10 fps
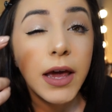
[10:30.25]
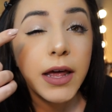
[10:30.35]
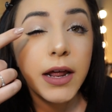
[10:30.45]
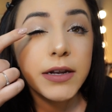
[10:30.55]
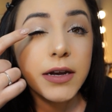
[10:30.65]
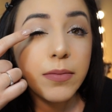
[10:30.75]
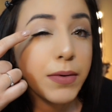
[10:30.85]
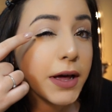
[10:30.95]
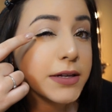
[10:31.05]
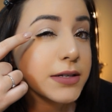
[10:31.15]
and I did
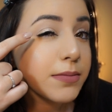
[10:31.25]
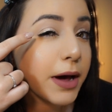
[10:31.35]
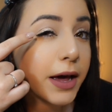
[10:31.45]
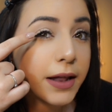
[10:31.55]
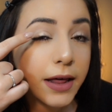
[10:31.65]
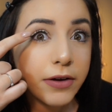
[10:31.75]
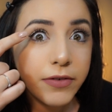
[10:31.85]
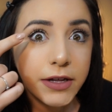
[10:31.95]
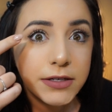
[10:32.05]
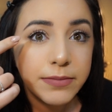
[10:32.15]
apply some highlight
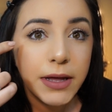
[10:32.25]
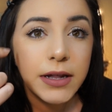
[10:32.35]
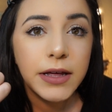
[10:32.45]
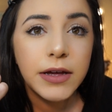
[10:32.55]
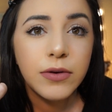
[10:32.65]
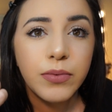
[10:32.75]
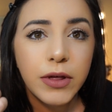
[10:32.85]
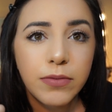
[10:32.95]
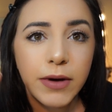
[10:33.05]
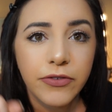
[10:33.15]
right to my lid
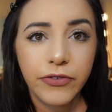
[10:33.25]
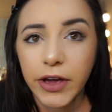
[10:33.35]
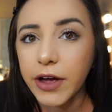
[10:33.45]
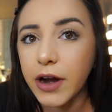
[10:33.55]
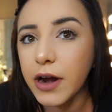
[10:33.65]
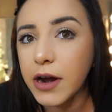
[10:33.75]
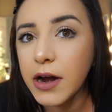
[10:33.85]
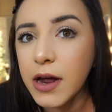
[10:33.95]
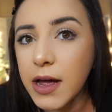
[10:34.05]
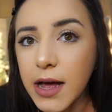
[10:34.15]
with my finger
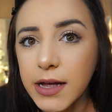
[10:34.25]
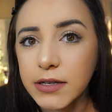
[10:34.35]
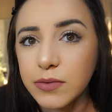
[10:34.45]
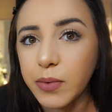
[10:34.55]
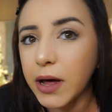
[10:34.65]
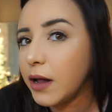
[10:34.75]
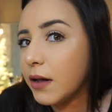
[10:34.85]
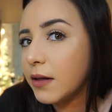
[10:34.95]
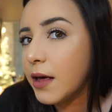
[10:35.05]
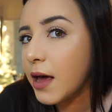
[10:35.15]
as well.